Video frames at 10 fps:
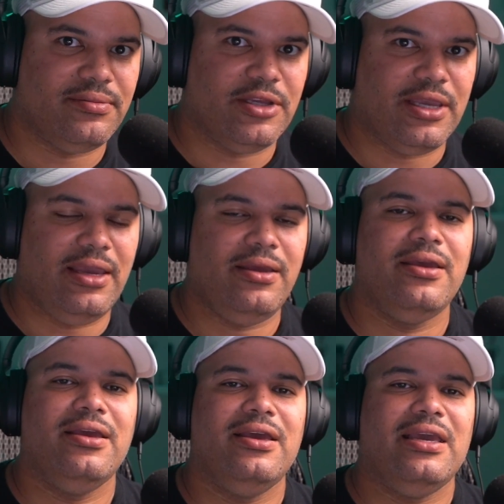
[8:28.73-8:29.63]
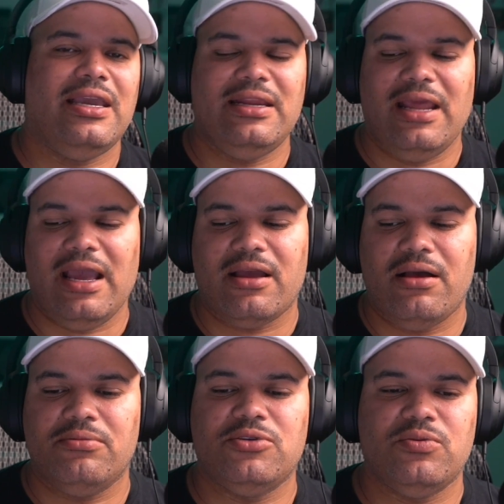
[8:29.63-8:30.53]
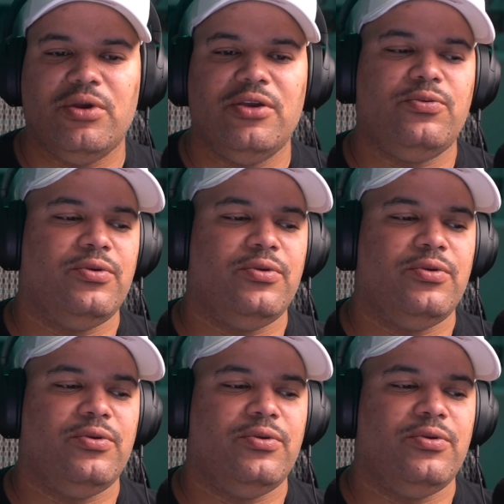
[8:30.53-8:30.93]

Okay. And that comes with